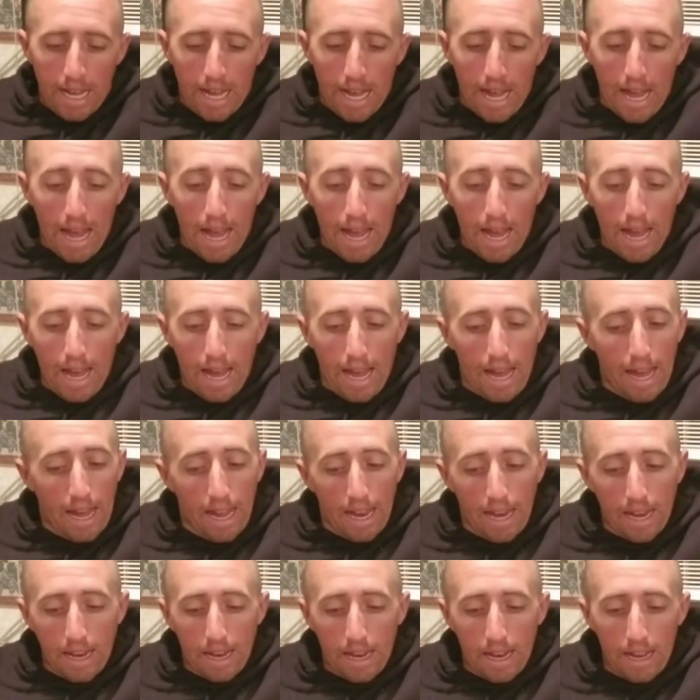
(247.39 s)

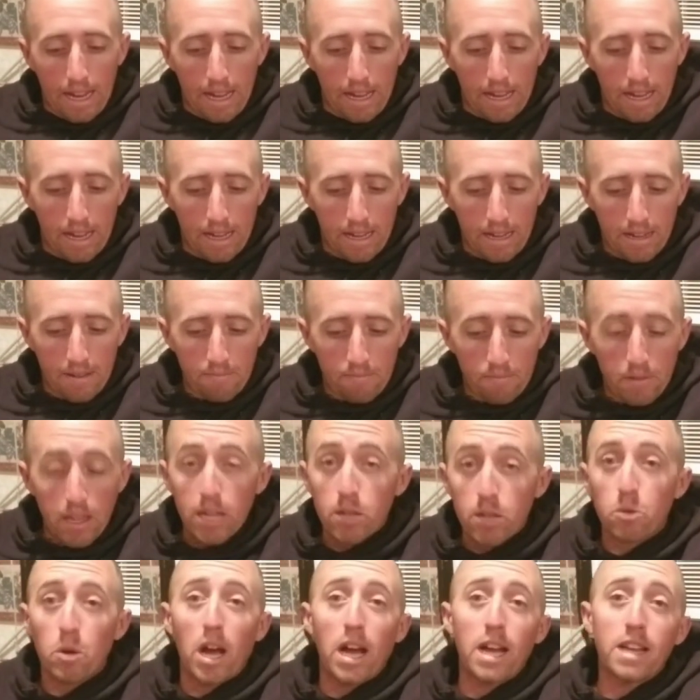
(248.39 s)
And
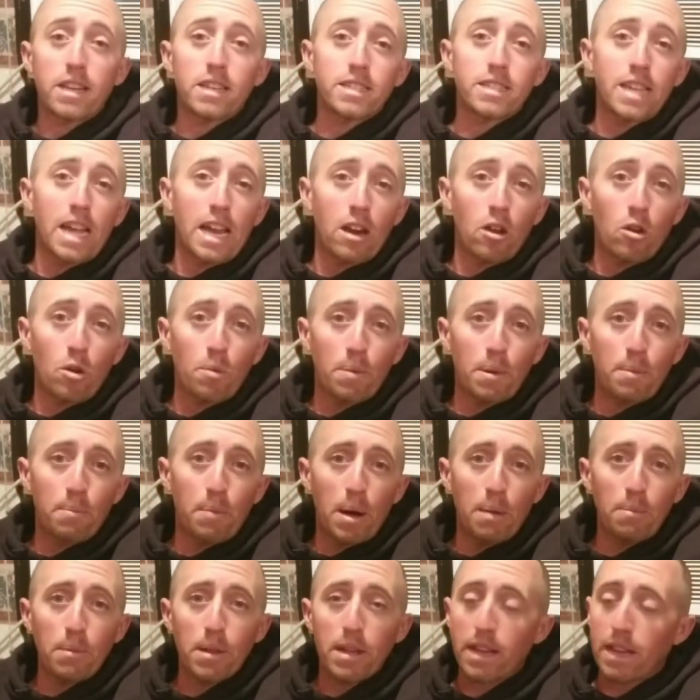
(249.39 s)
that's why I decided to open
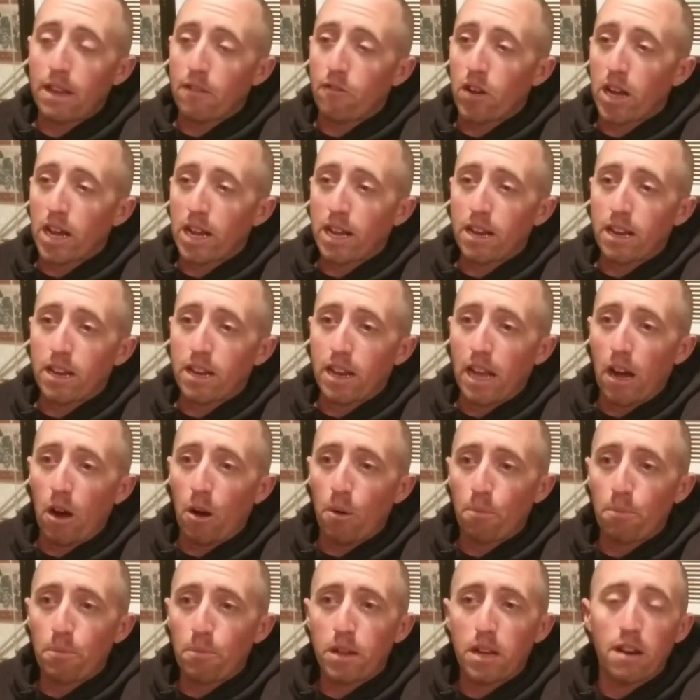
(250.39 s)
public. If I could
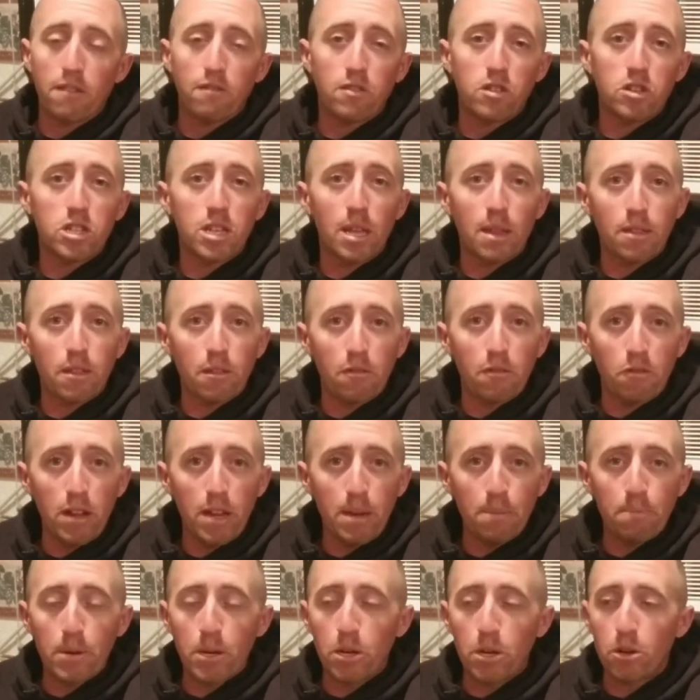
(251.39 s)
help cover some of the
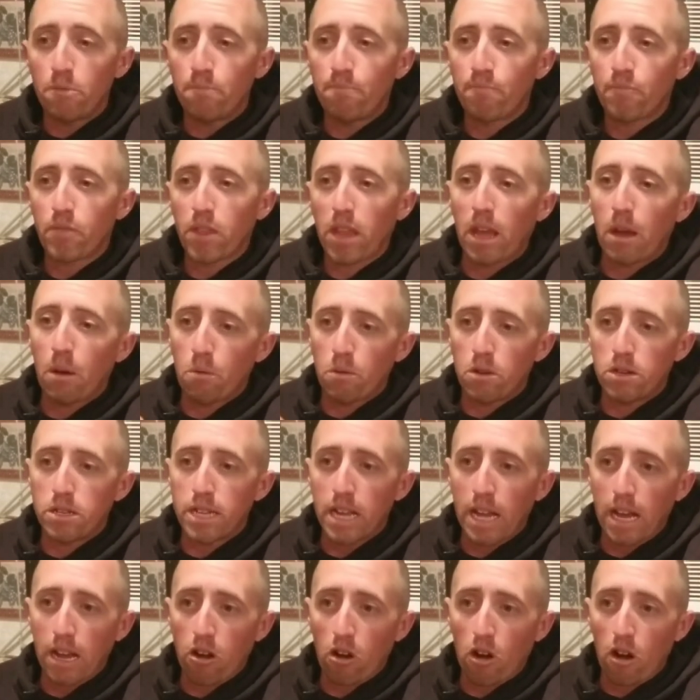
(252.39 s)
feed bill, it would
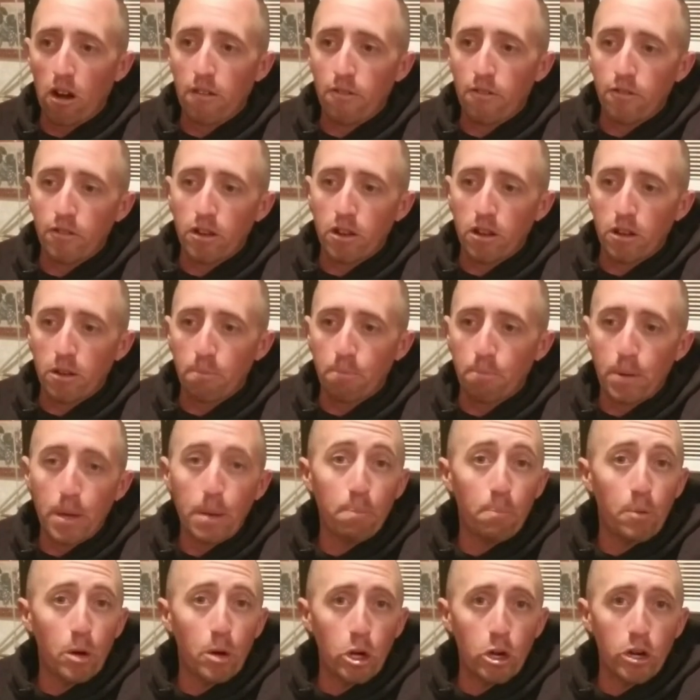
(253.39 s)
take off a
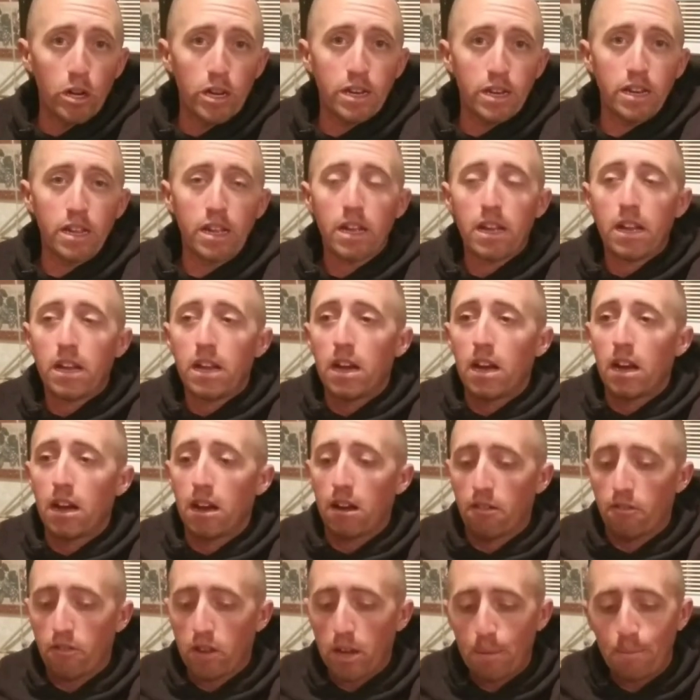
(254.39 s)
big burden
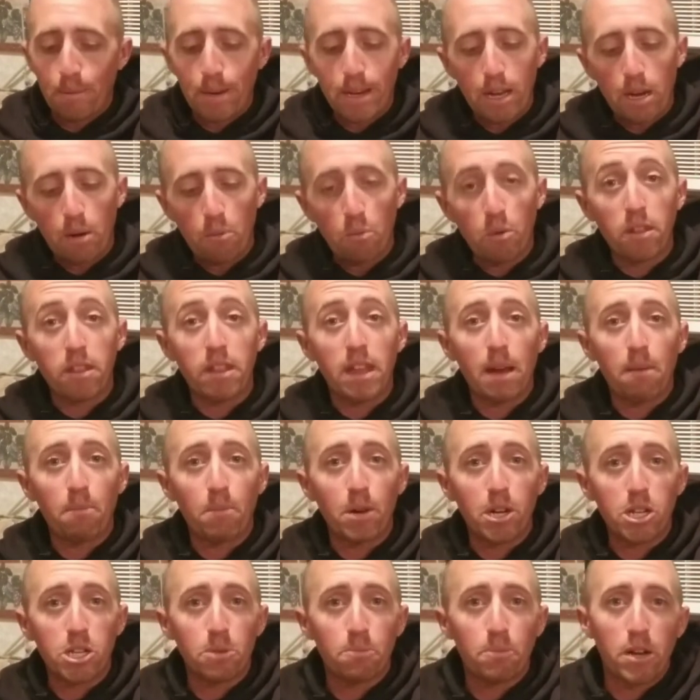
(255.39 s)
of coming up with that
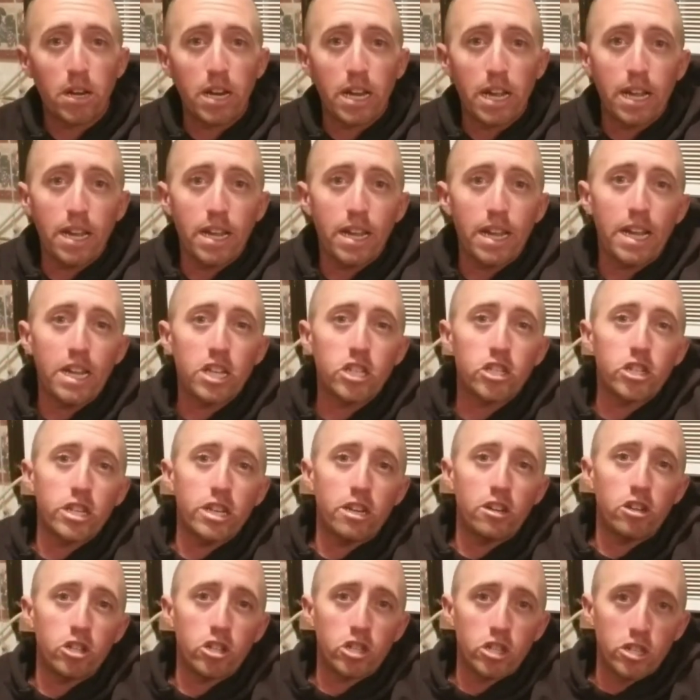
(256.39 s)
much money each
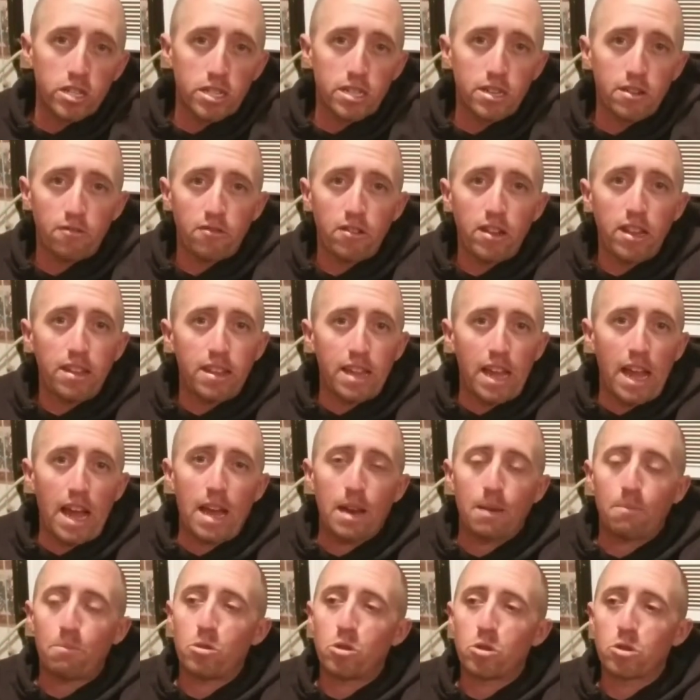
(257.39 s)
year just to feed the
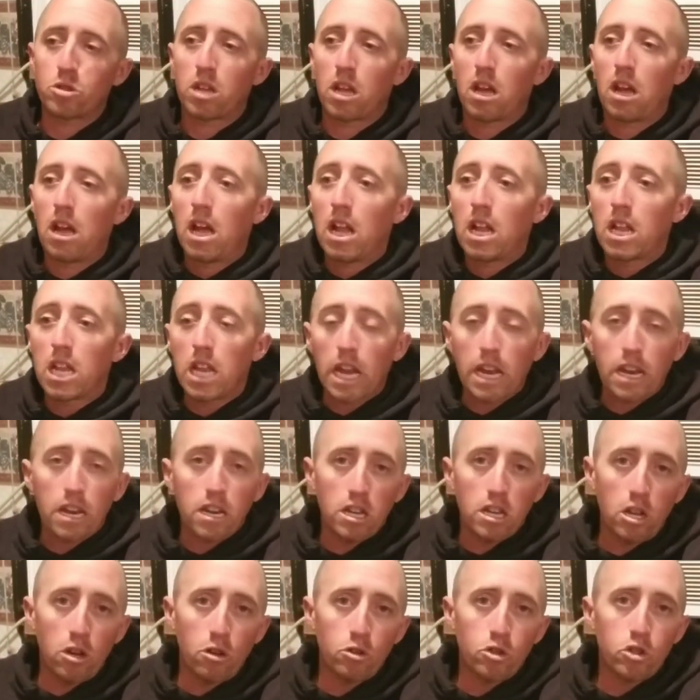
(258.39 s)
animals, let
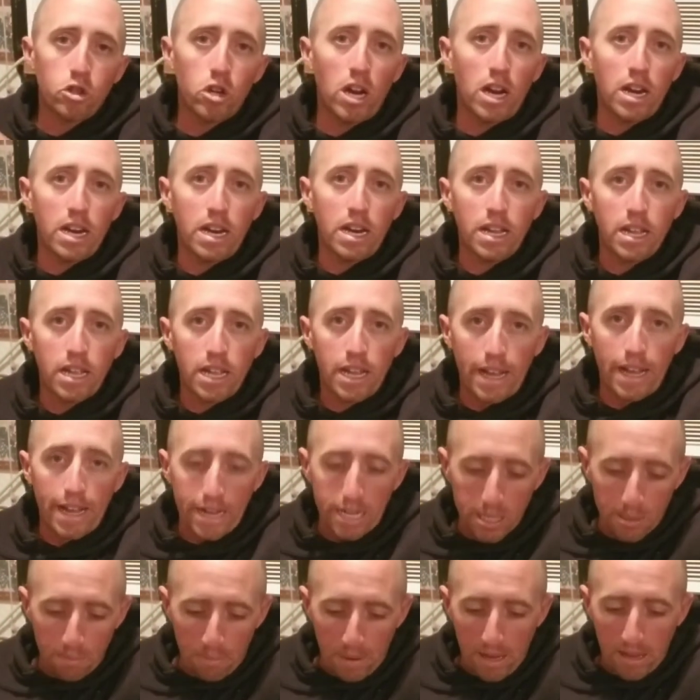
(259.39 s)
alone try to
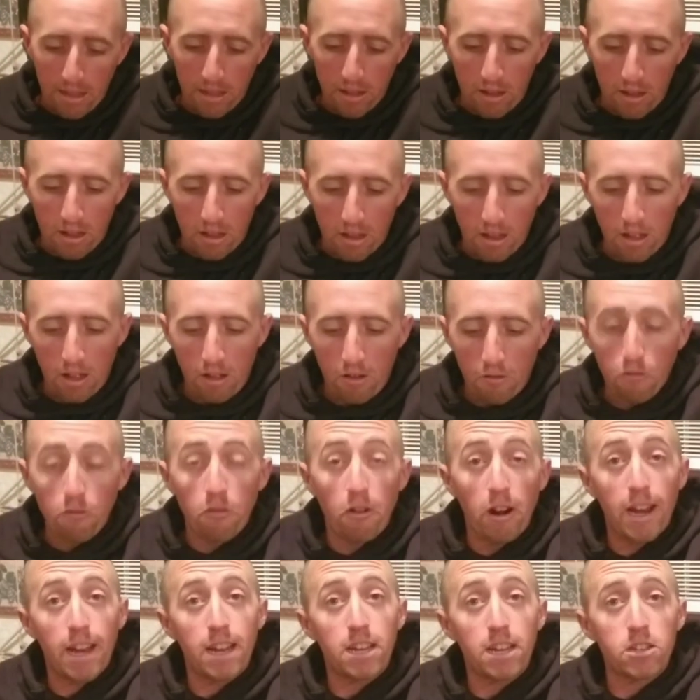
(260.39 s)
expand the
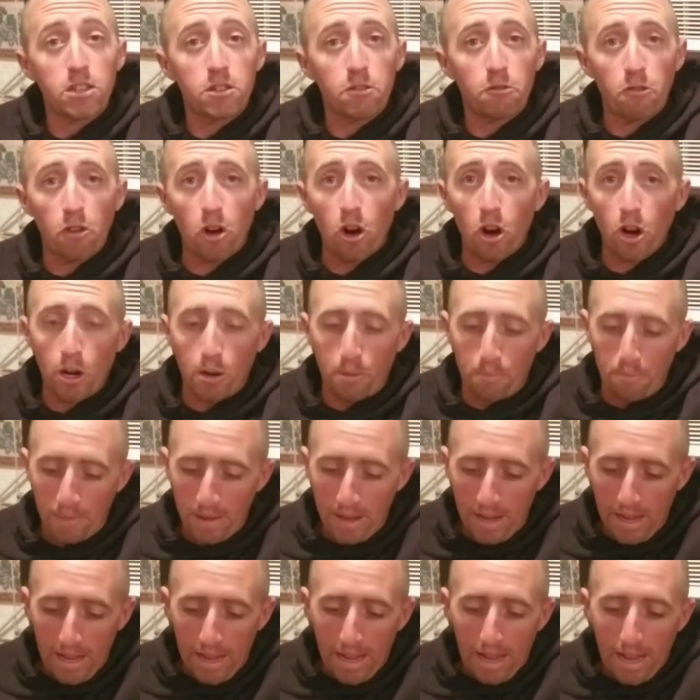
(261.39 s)
ranch, farm,
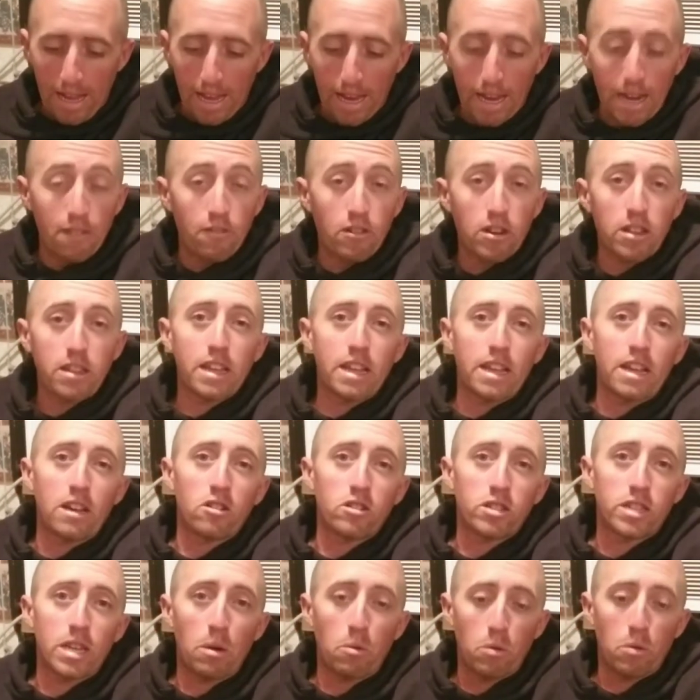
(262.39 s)
and everything
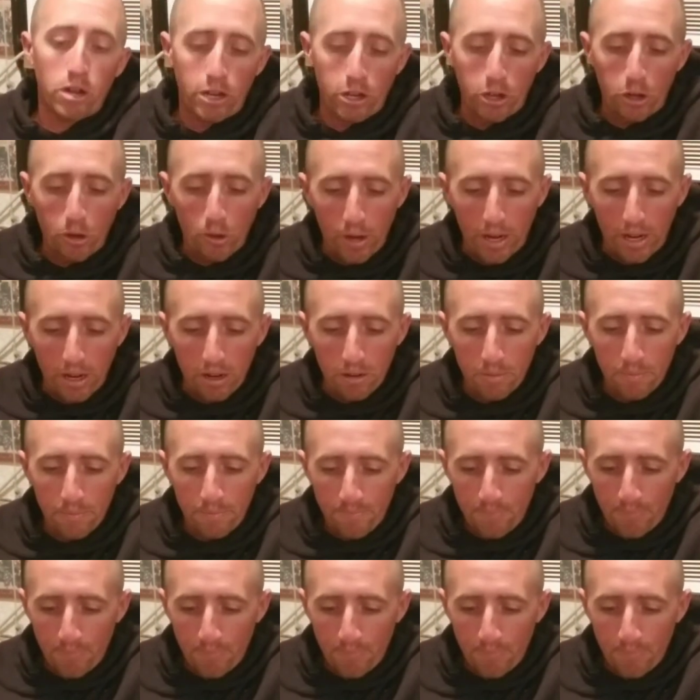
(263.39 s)
else I want to do here.